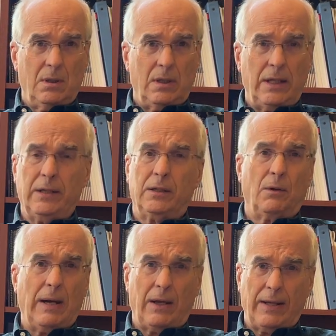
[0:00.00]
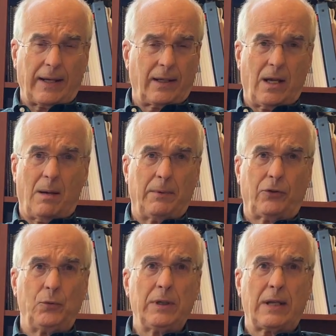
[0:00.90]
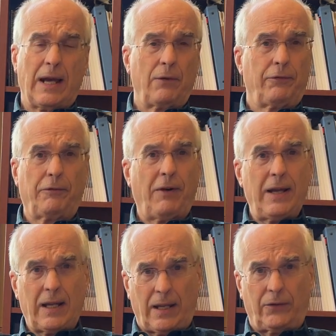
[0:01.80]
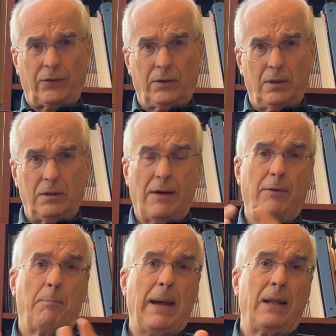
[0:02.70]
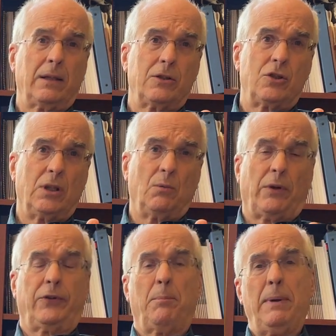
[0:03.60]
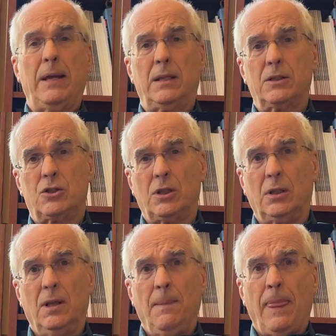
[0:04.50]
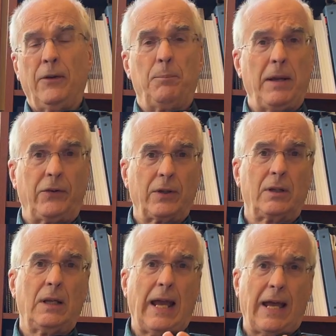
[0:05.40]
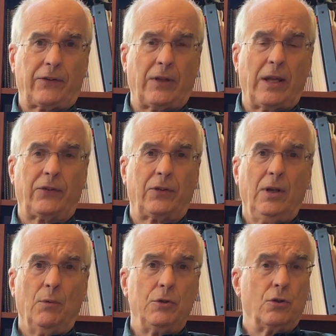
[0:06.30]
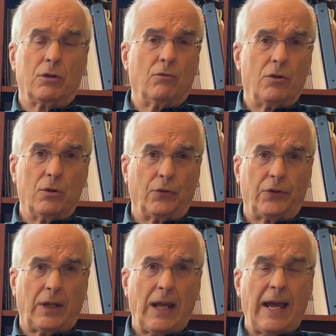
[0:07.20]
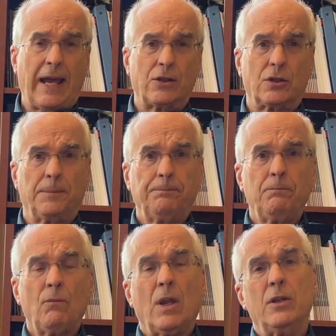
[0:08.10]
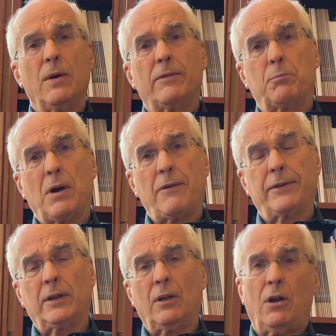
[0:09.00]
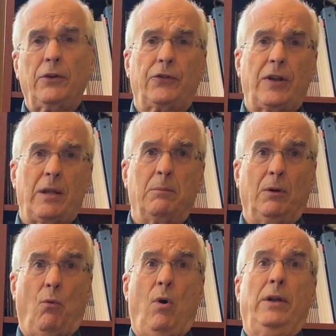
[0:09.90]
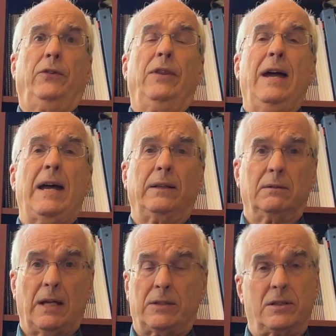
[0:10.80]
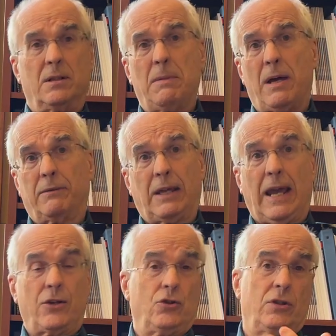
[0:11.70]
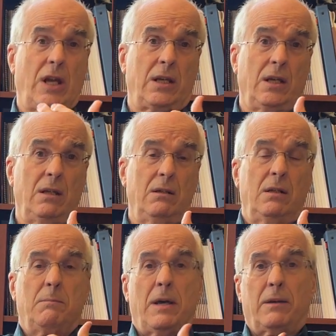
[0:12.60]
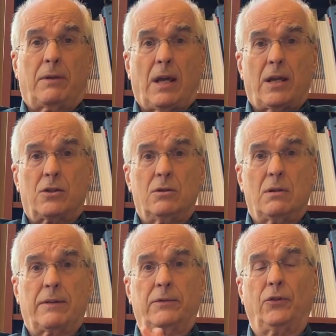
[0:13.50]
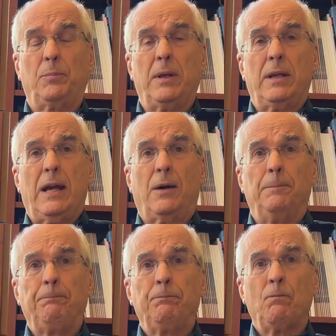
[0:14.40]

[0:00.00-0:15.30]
in and around economics, we account for finance. You have a balance sheet. What's a balance sheet? It's basically assets which you can reduce to cash. You have a profit and loss statement. What's that? That's the amount of cash you take in and the amount of cash you have to spend out.